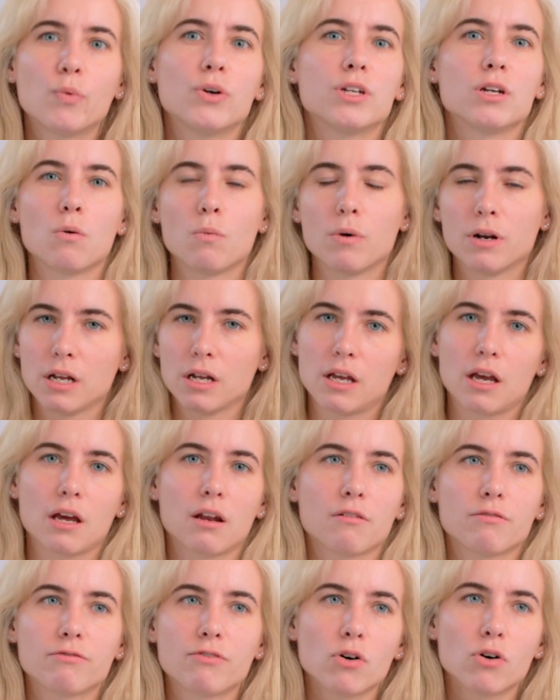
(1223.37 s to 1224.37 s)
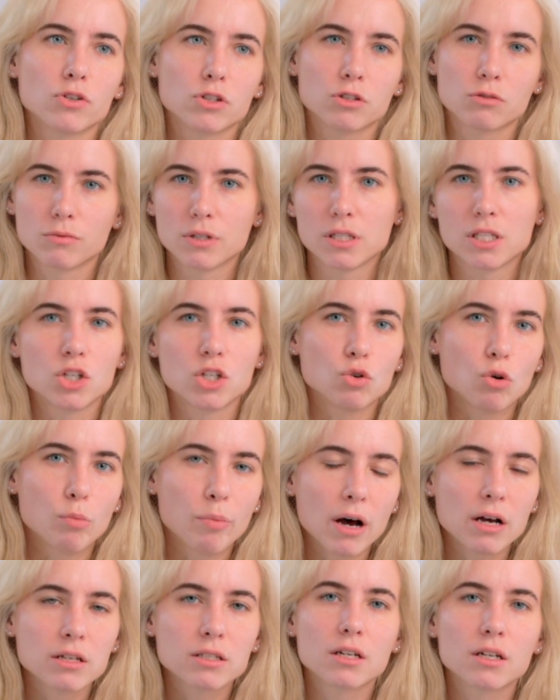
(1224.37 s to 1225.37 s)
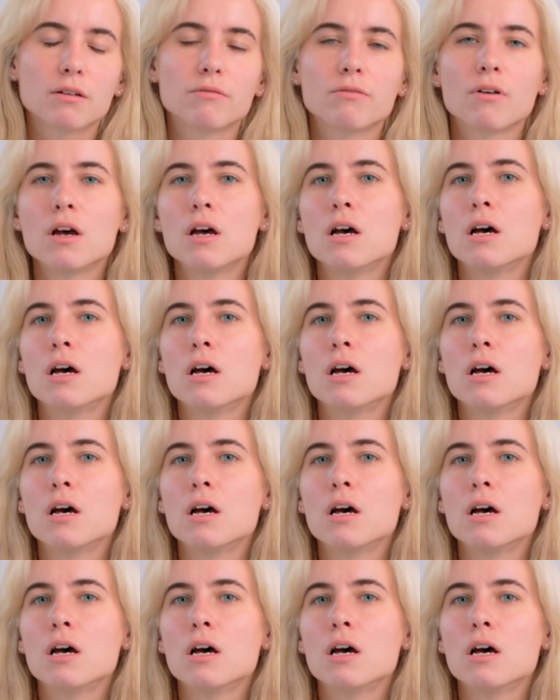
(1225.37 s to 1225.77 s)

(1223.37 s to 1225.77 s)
We don't want to get a false residual positive.